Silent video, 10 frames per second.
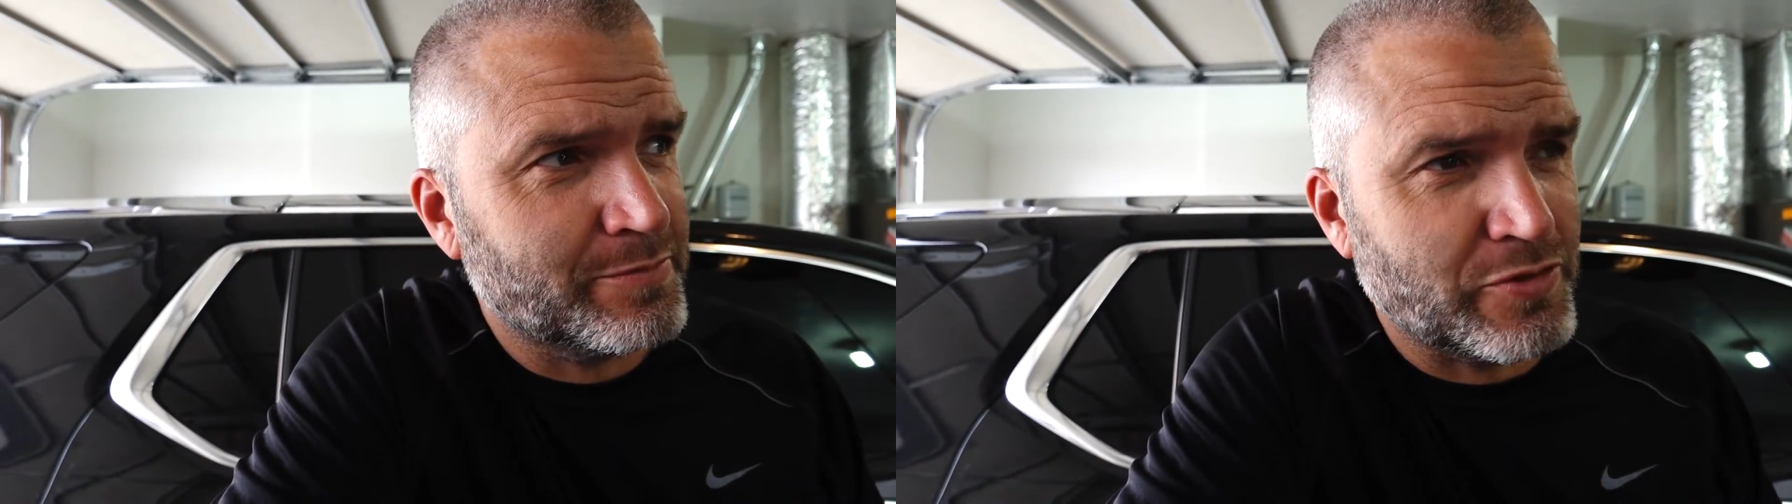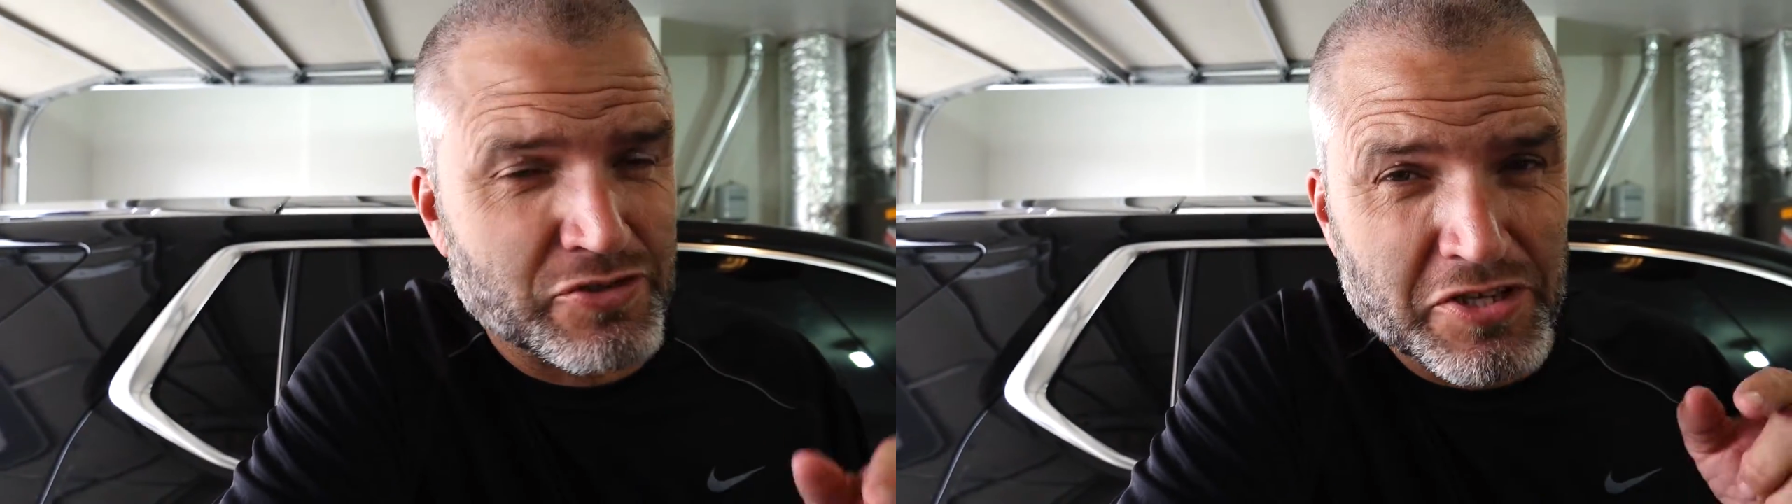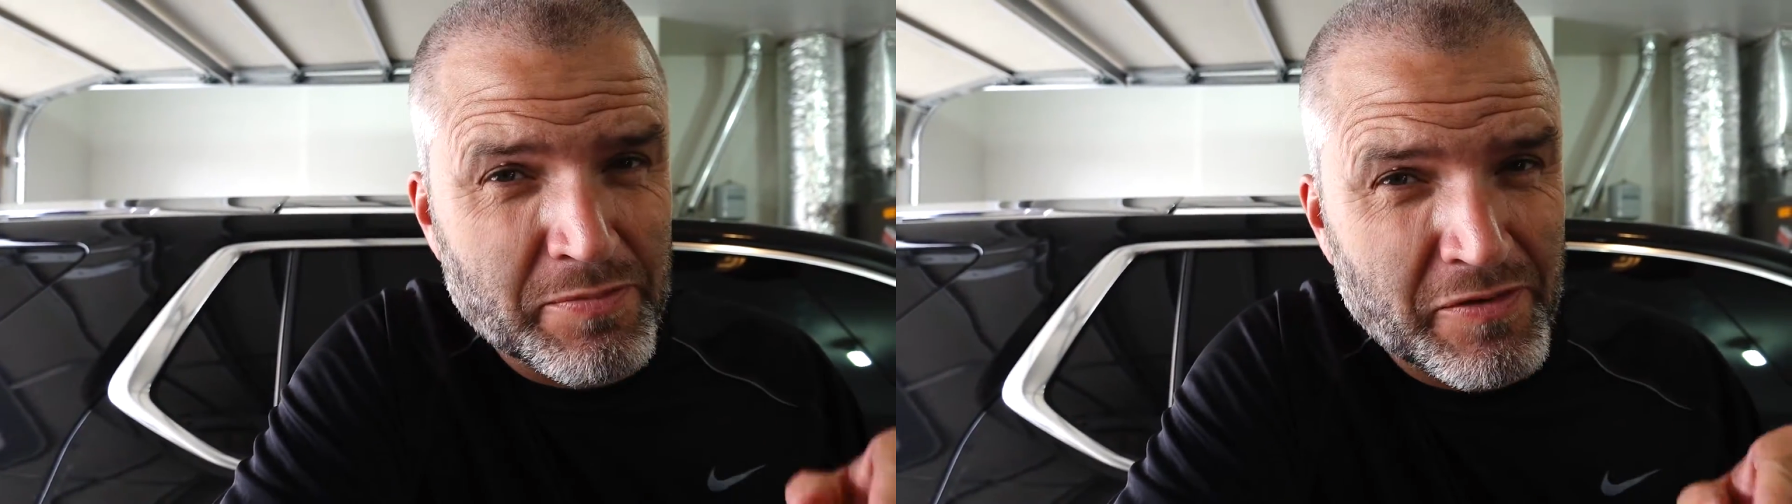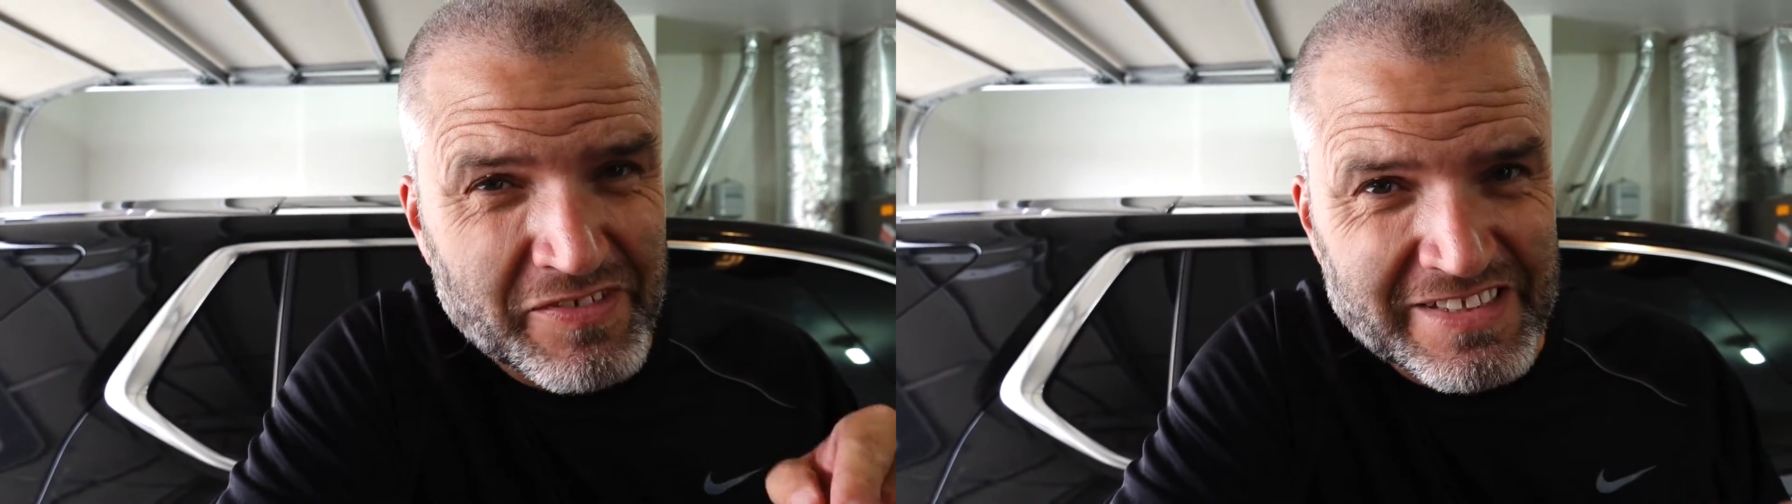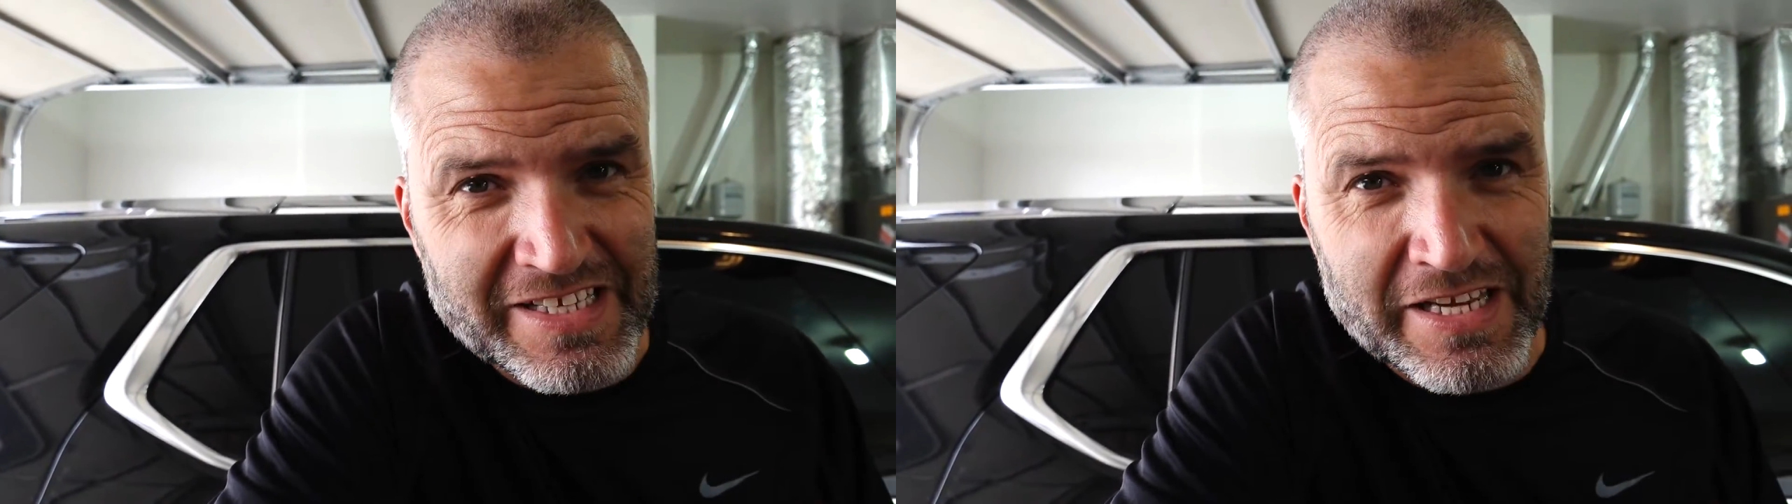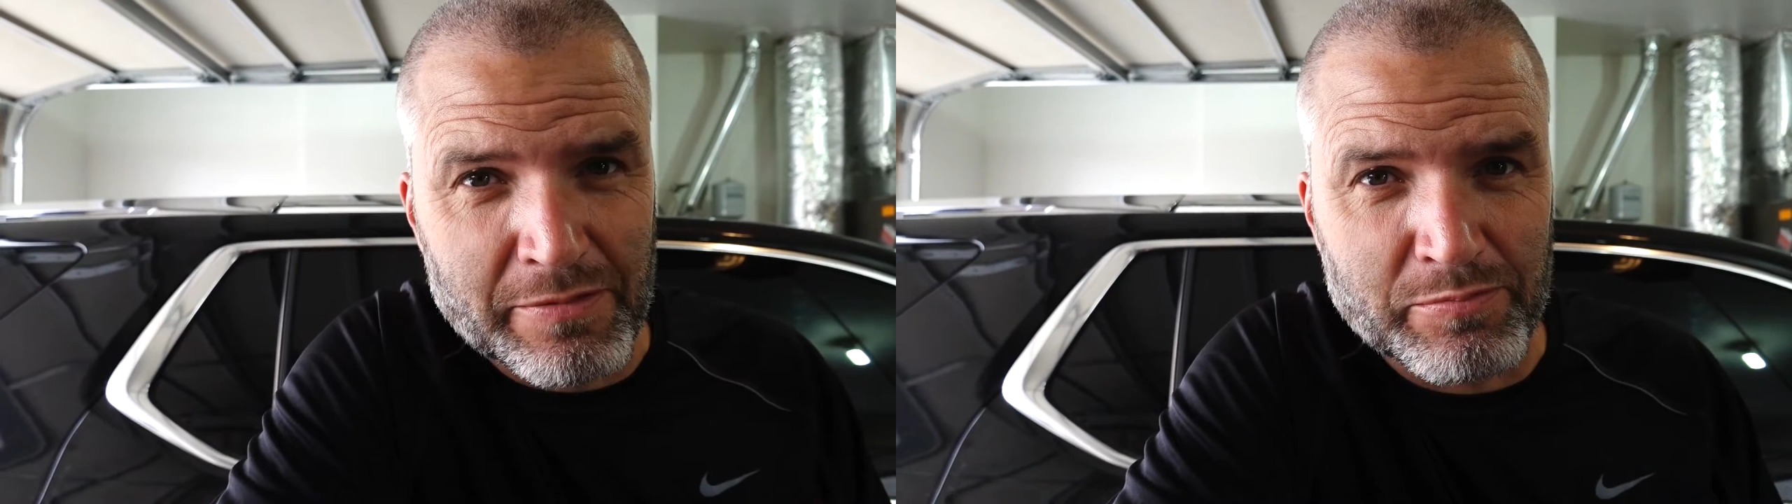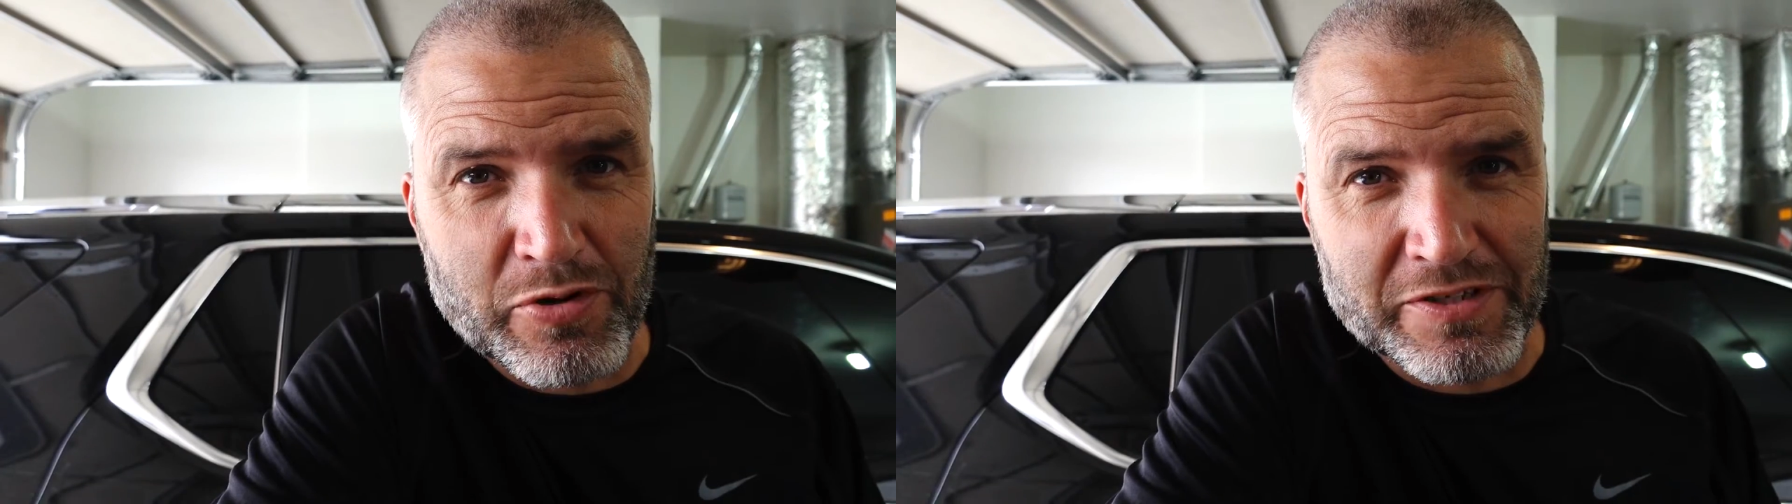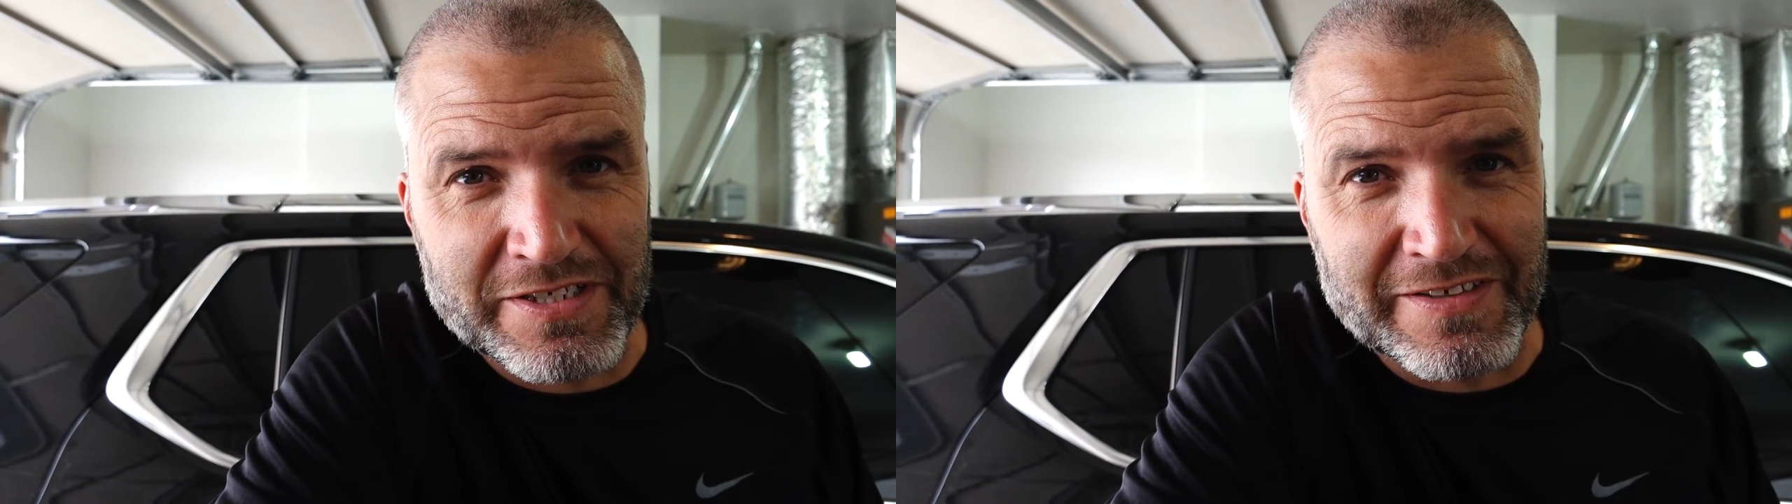Museum of Clean in
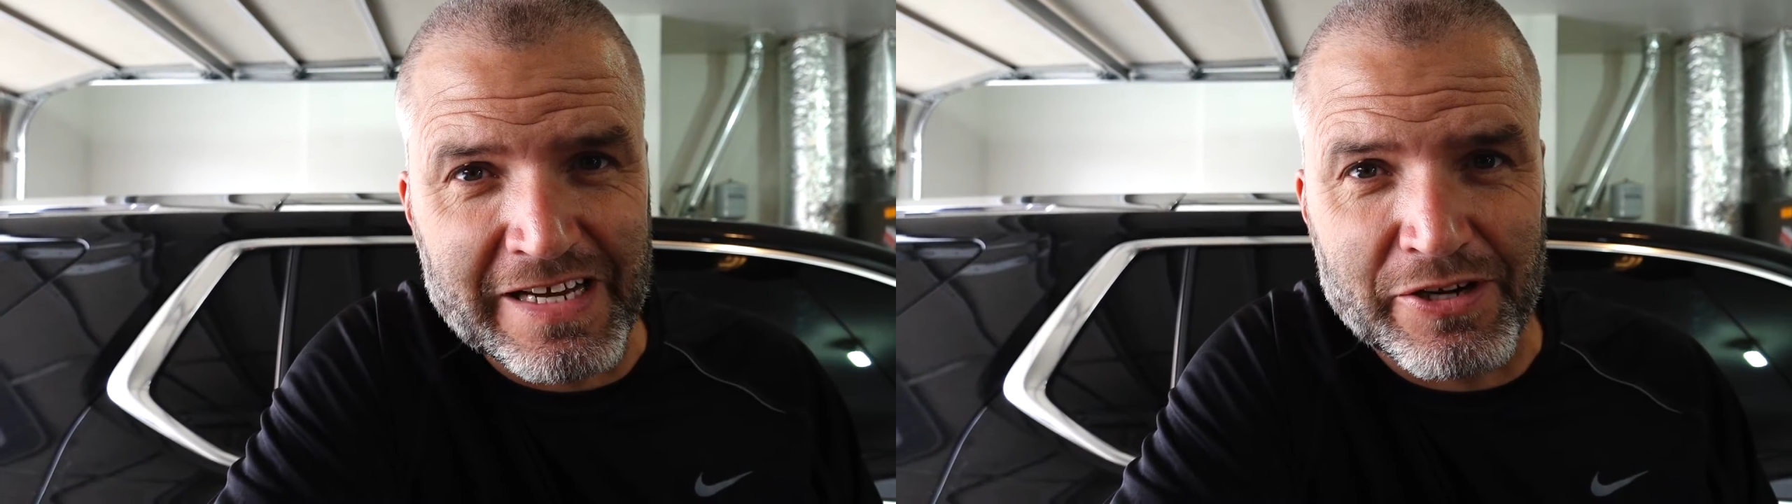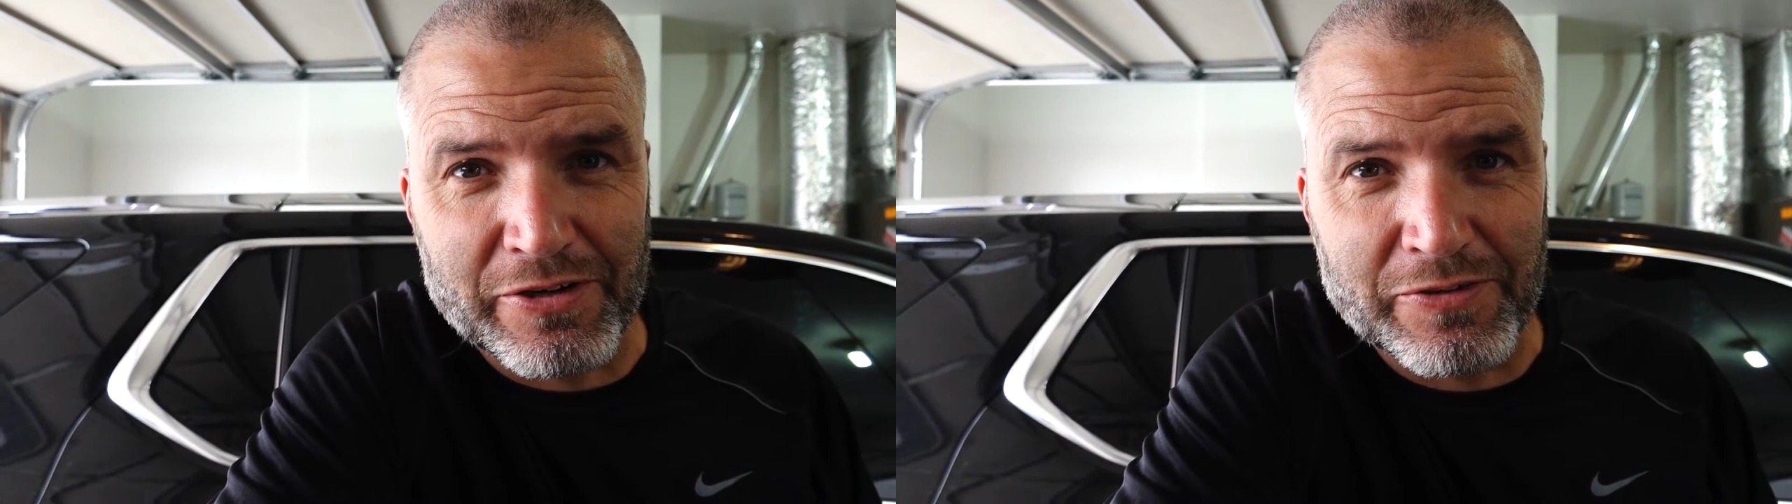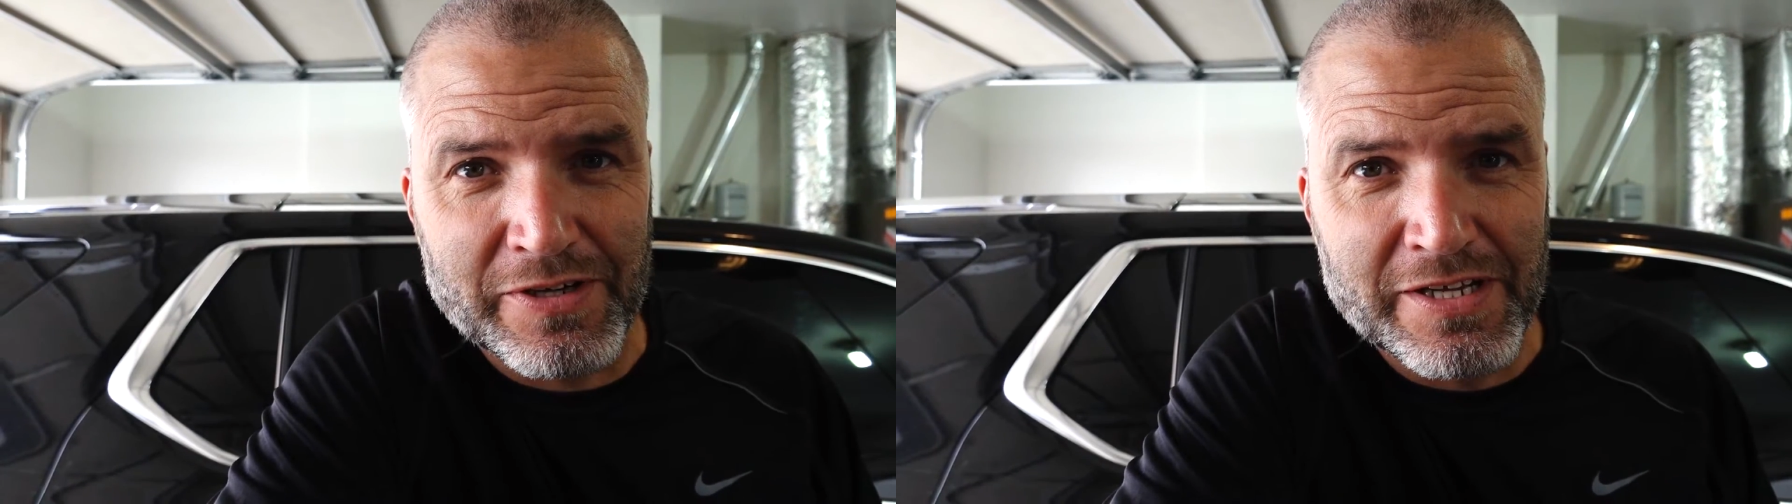Pocatello, Idaho.